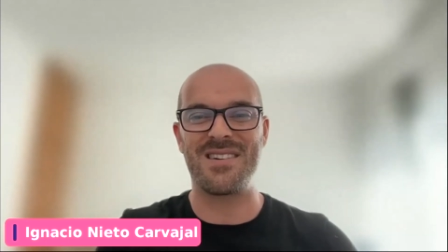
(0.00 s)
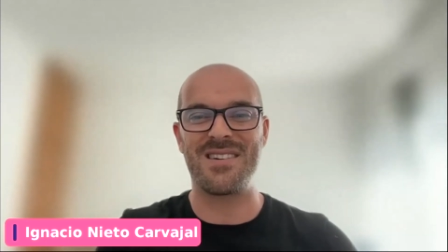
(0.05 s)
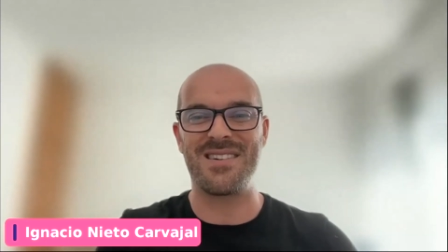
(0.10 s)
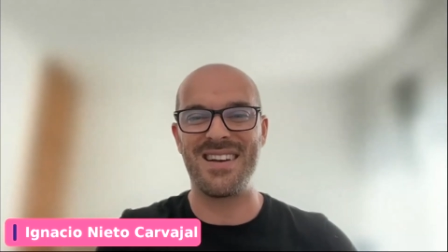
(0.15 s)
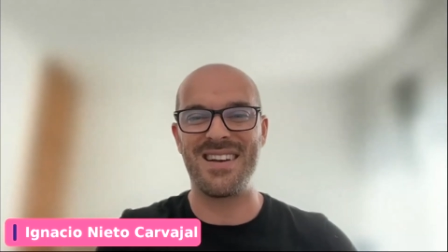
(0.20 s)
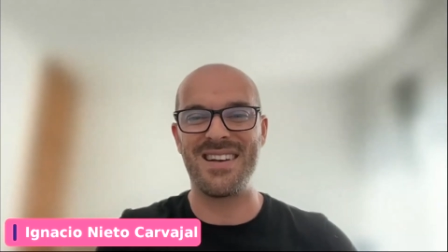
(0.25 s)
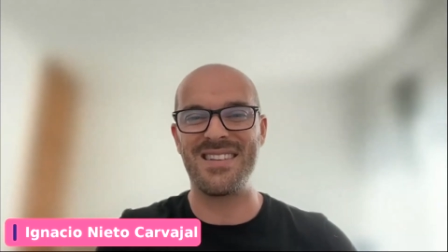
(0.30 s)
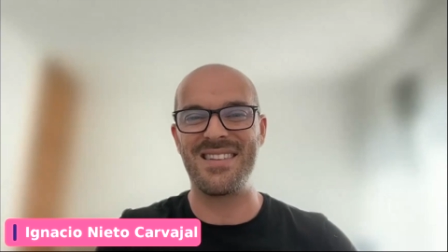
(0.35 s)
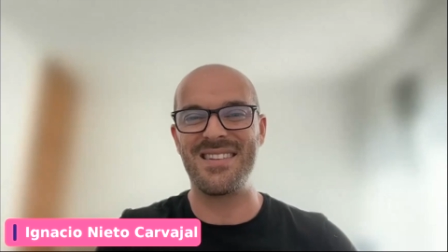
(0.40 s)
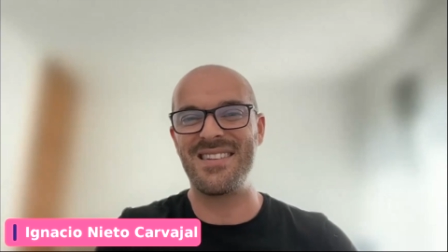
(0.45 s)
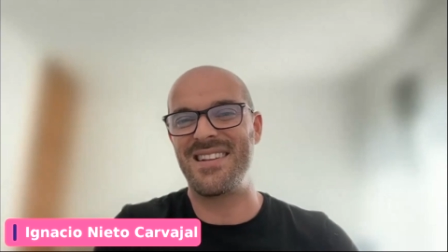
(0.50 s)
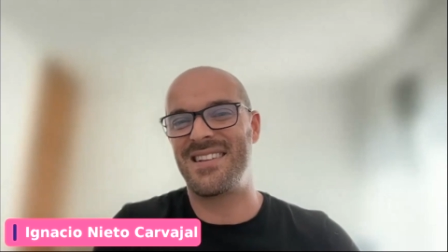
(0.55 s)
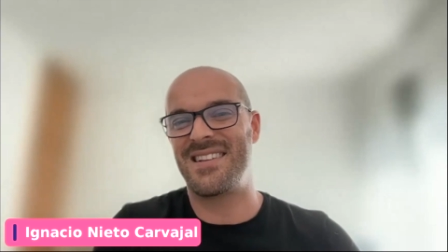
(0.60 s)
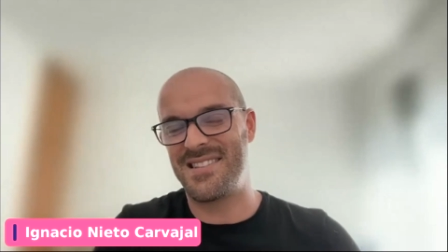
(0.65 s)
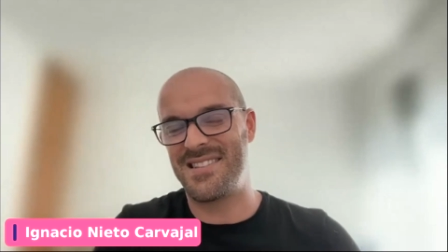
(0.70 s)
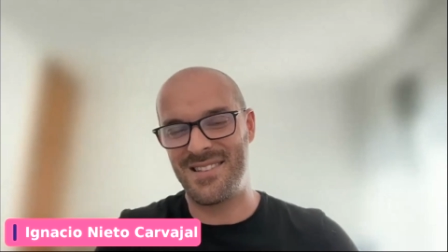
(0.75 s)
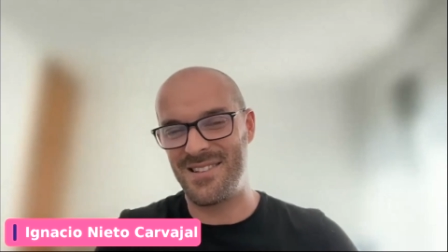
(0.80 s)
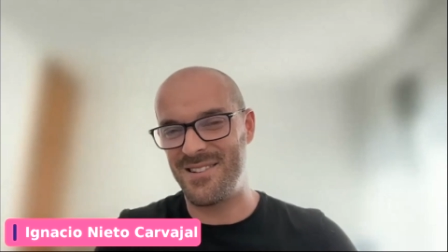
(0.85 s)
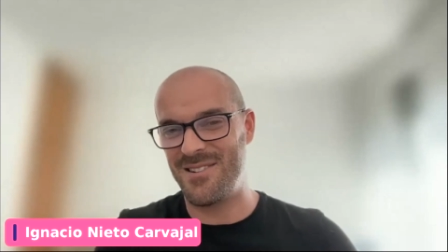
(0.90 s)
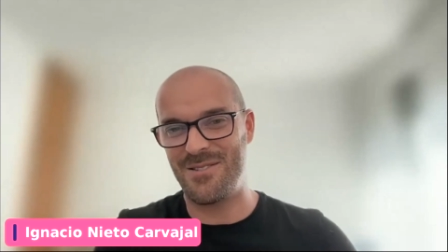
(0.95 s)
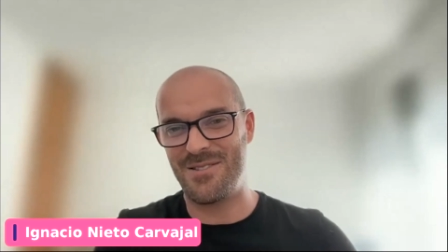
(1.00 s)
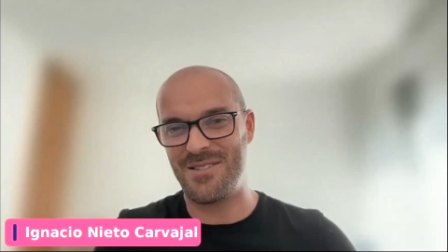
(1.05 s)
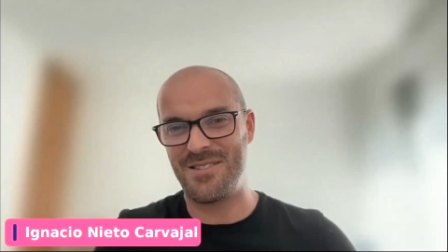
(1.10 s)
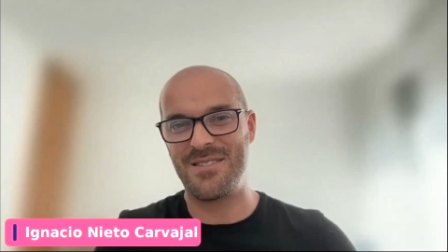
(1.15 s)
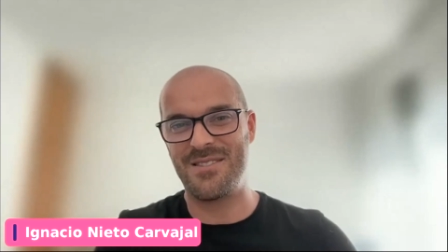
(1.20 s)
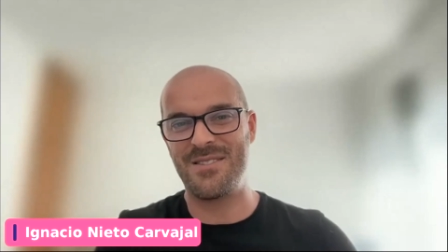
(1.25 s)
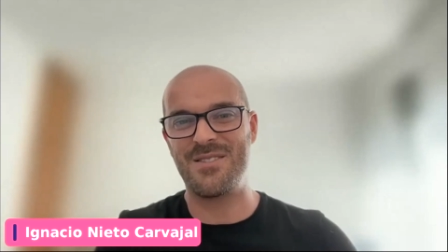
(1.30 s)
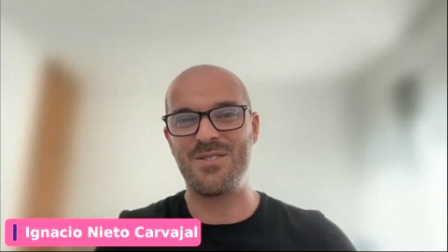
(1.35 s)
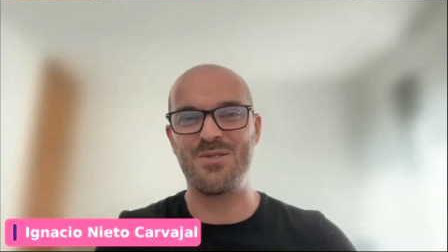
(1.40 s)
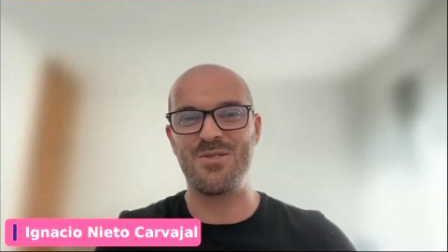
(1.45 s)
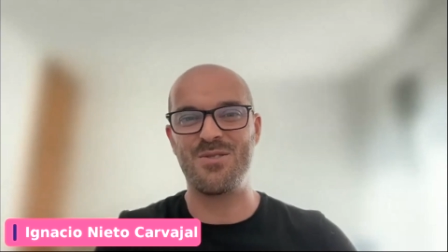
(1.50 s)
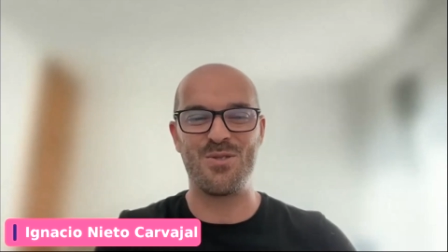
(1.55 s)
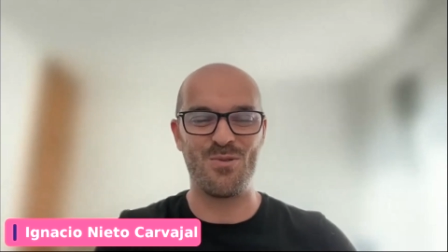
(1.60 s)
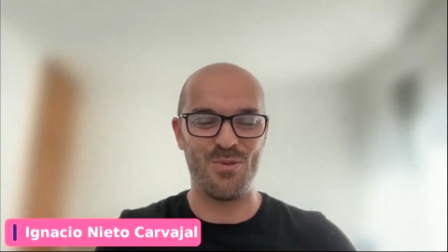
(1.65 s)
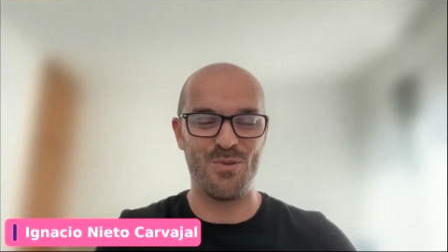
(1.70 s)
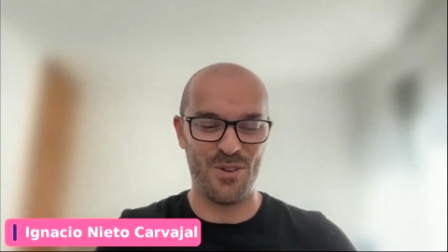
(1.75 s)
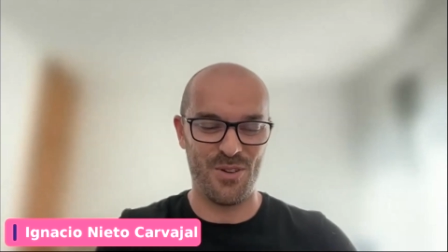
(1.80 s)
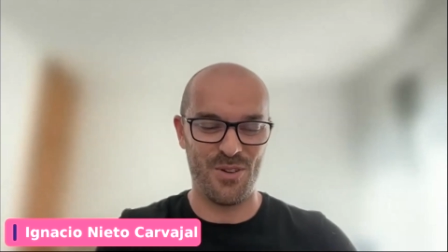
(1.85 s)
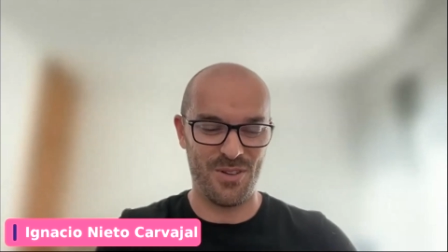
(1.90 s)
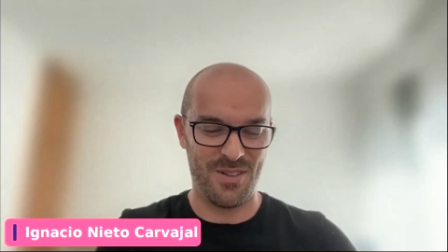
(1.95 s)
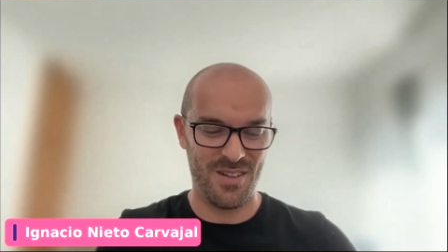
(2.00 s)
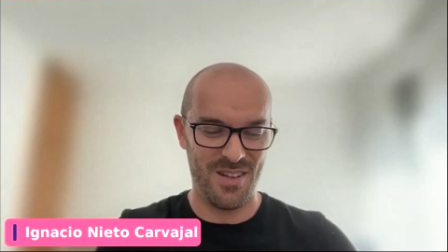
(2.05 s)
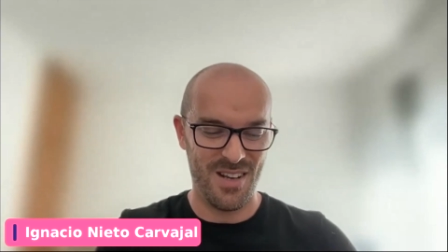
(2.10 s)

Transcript: That's not, you should not